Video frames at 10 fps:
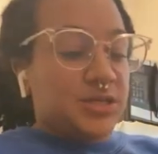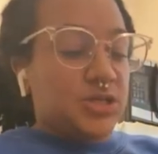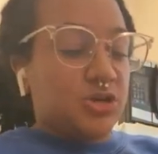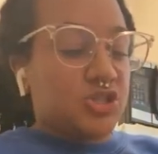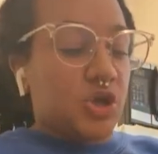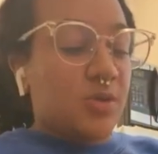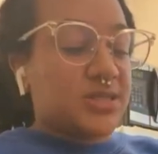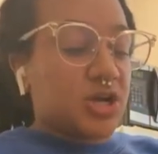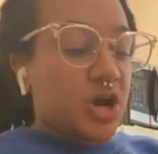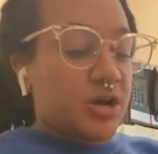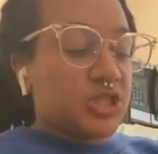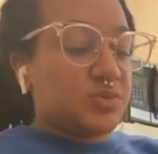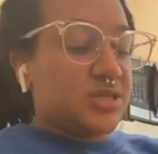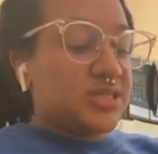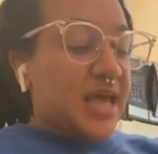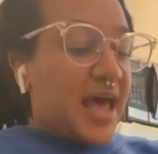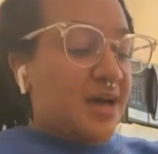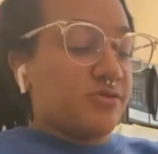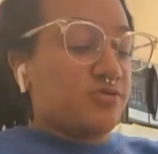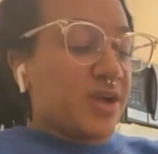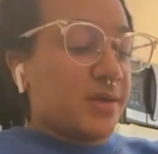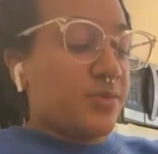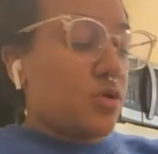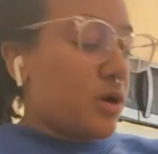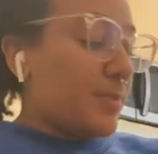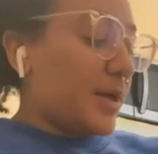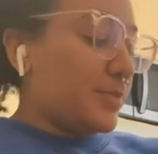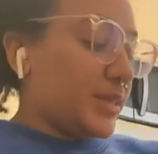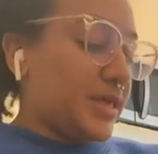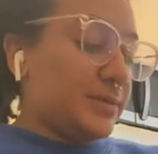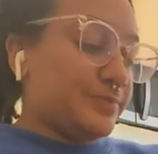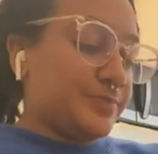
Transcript: You know, she always encouraged me to have a rainbow on my plate.